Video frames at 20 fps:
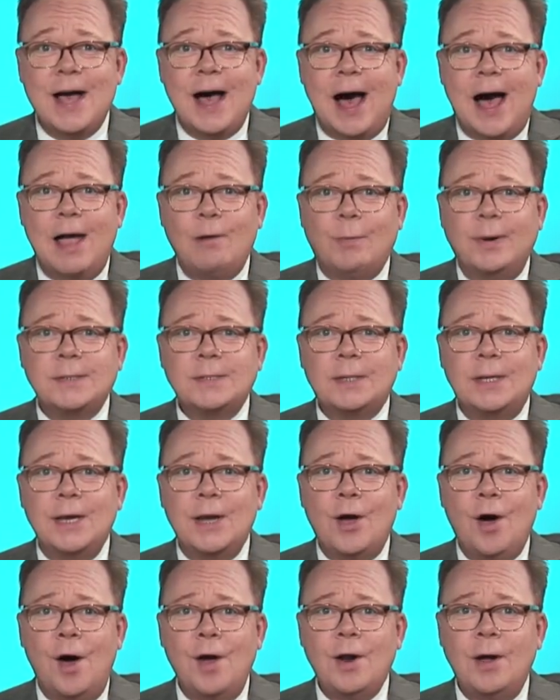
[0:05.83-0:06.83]
I recently
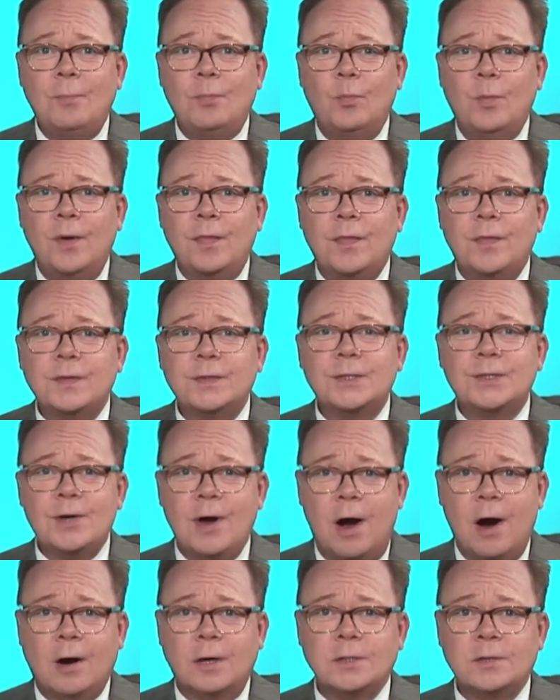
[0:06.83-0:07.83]
caught up with the
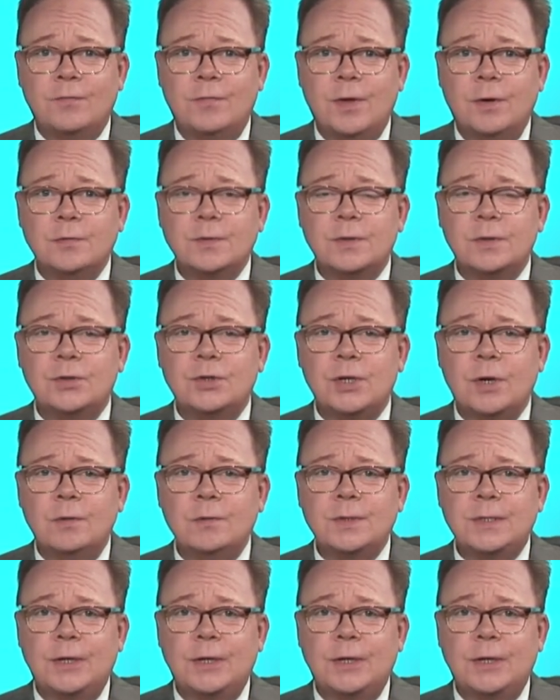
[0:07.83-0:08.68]
stars of those shows,